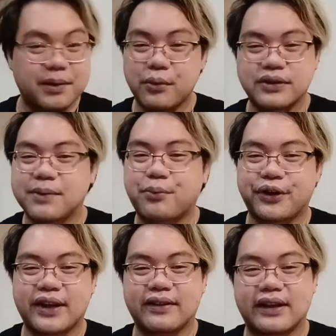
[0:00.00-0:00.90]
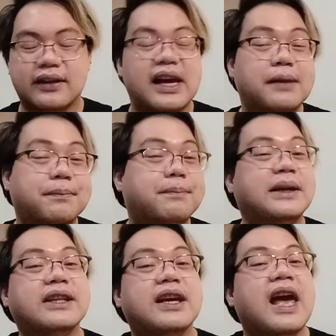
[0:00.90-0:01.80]
The most important thing, help
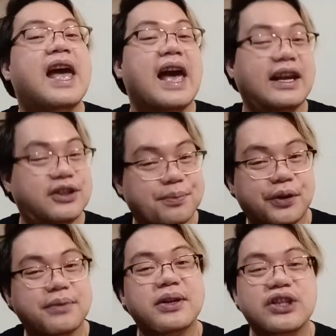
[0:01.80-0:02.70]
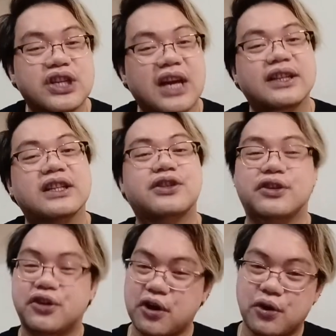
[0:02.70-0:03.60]
me and support my channel to
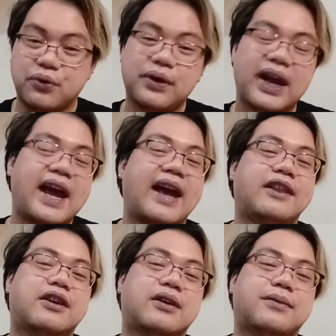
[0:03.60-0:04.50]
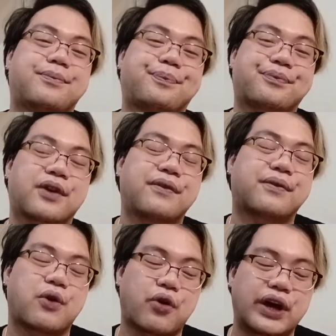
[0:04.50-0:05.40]
grow. And
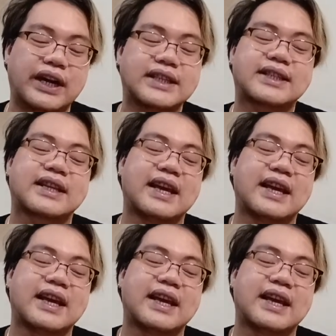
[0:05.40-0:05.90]
of course,